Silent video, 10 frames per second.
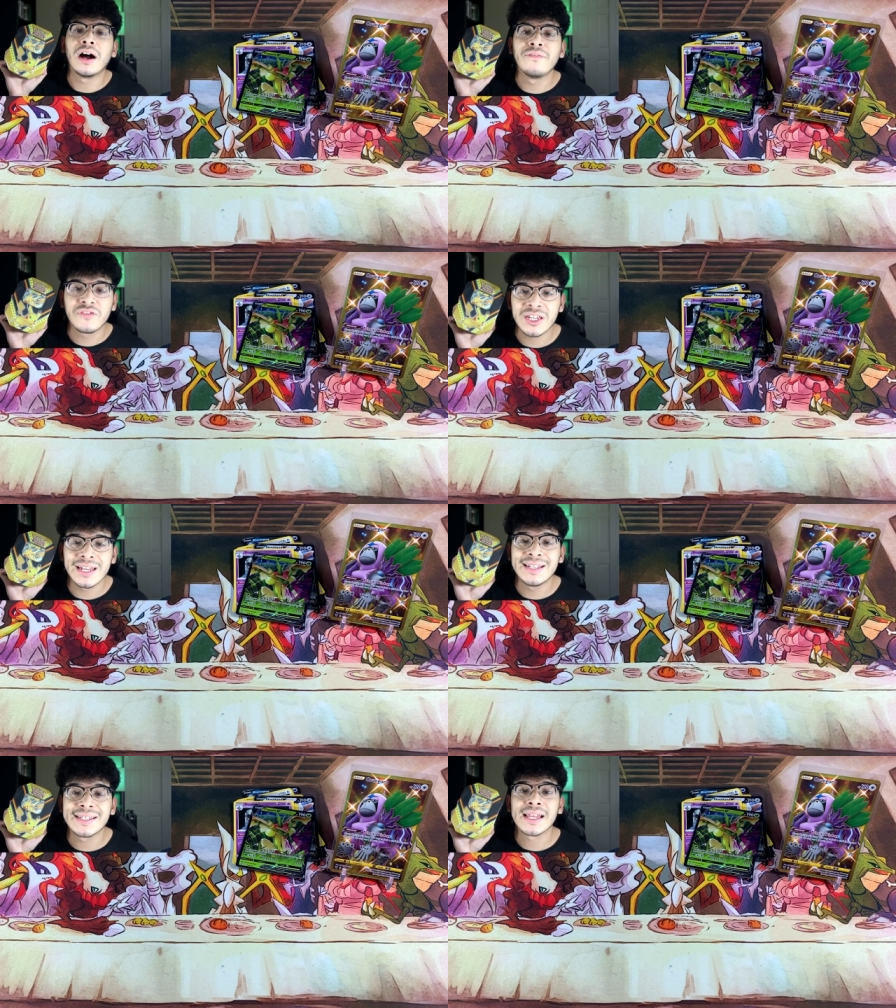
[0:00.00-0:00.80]
of
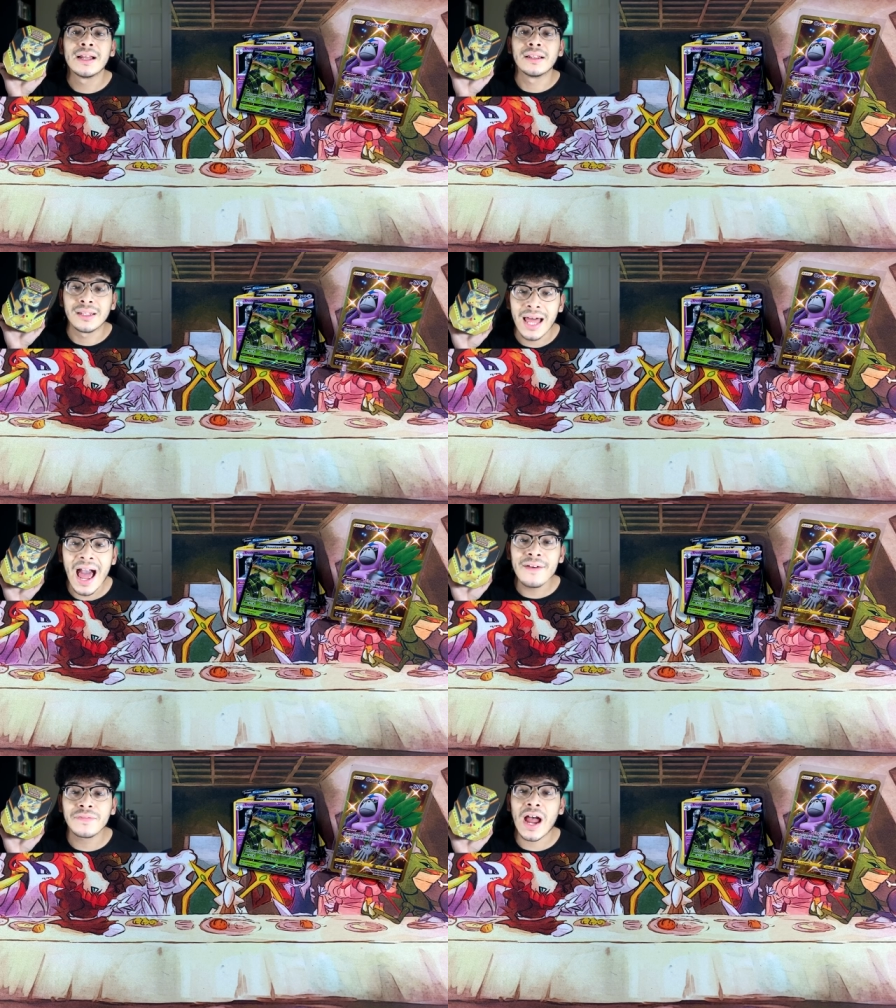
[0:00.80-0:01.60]
tins
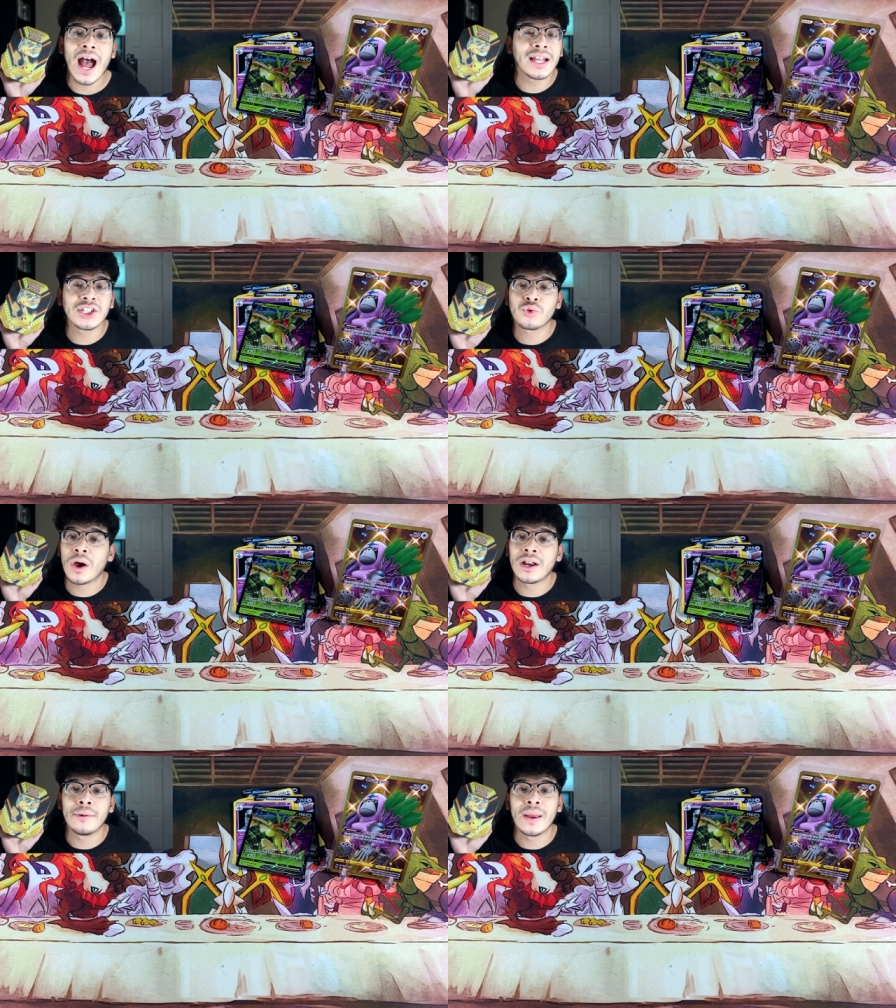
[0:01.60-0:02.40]
left. I just
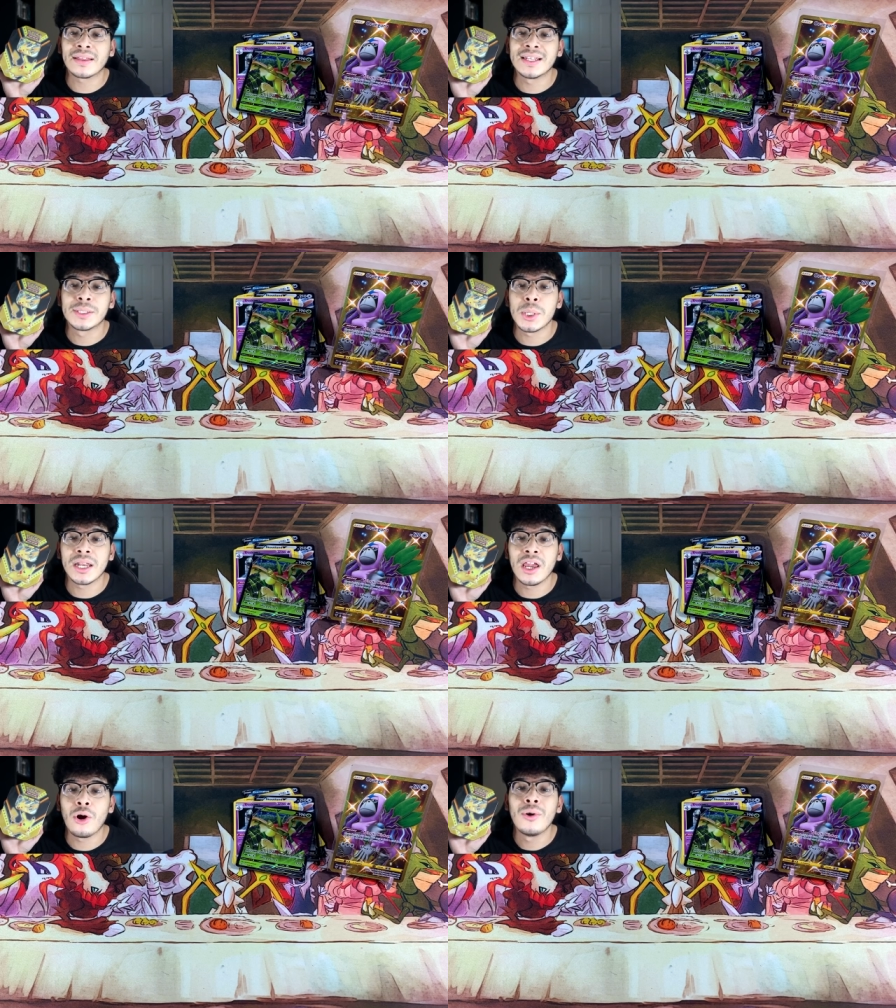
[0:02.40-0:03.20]
wanted to make this
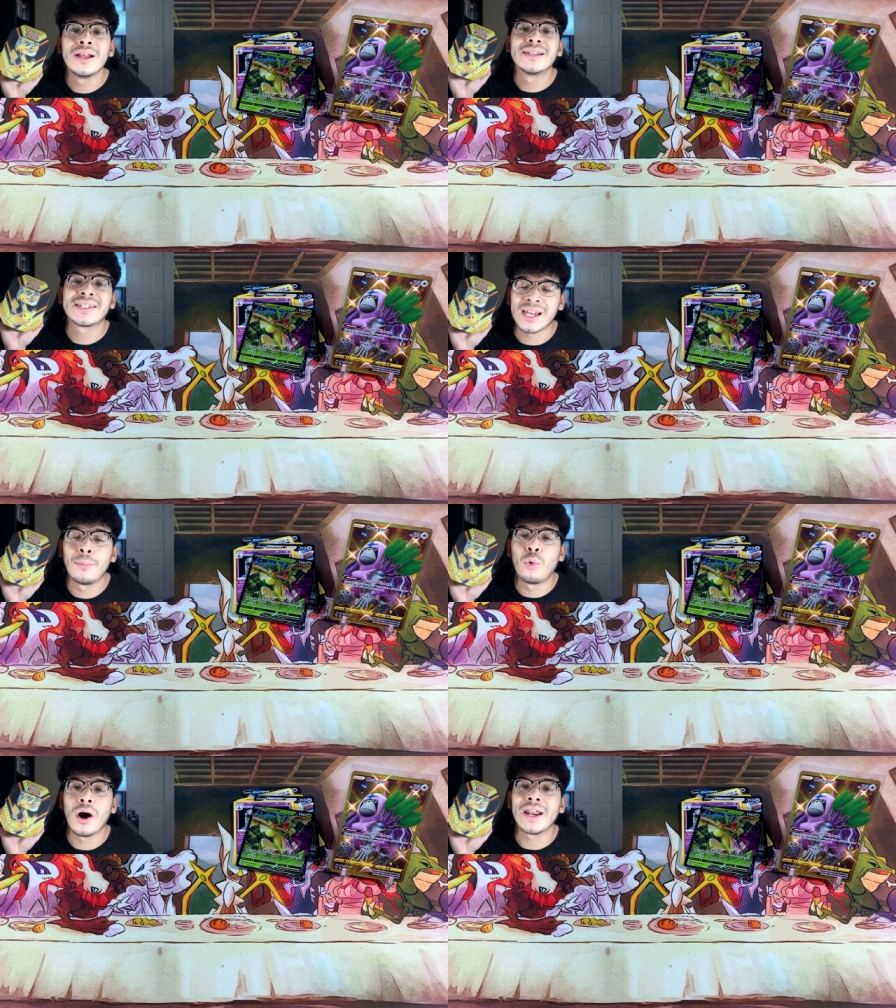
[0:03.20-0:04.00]
video
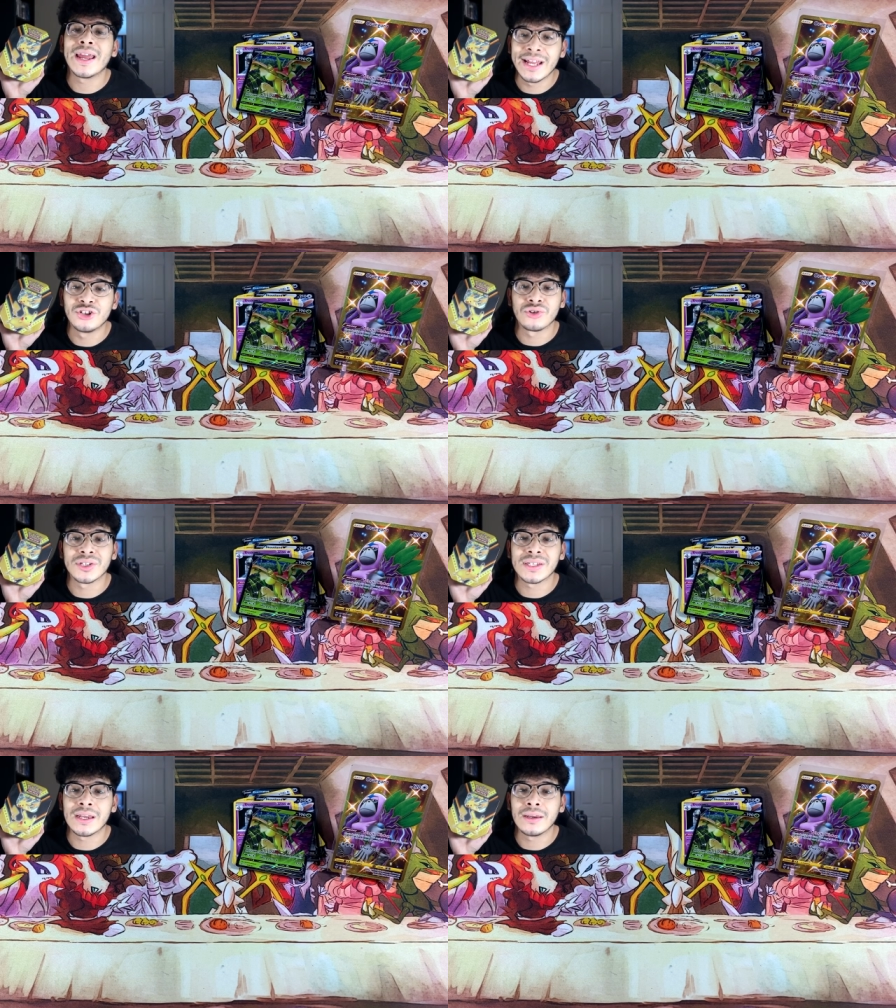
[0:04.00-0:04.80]
somewhat
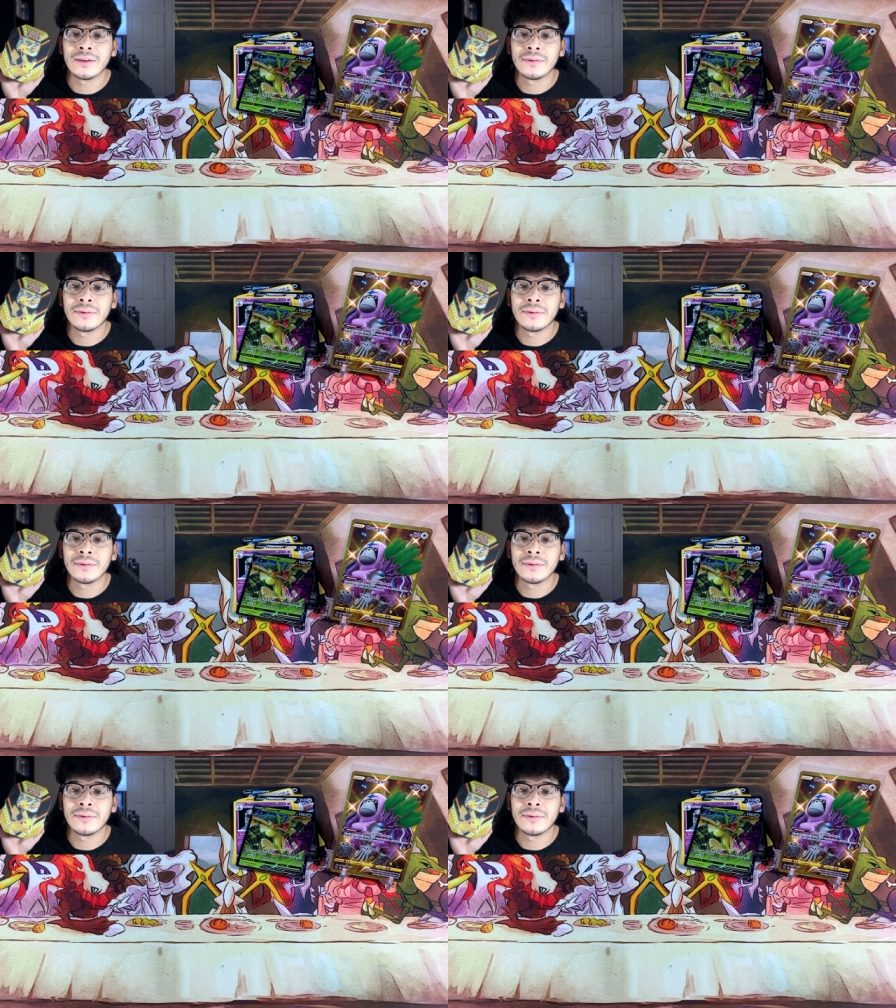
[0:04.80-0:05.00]
interesting.